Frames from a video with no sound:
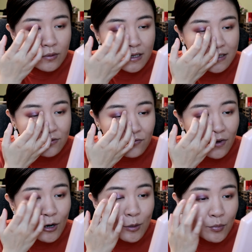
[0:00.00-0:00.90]
It's
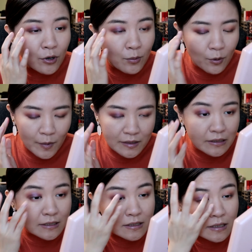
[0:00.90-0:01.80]
very purple, but
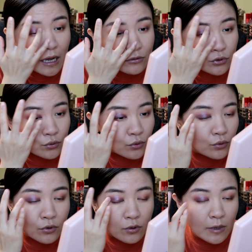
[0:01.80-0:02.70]
it's not too
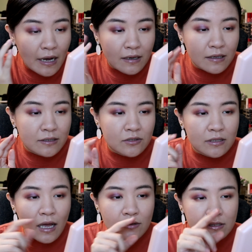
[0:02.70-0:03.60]
cool and it's
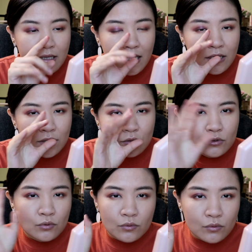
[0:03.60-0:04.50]
not like
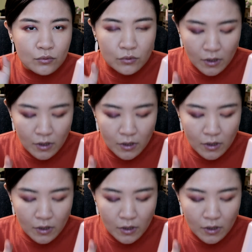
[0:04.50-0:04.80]
too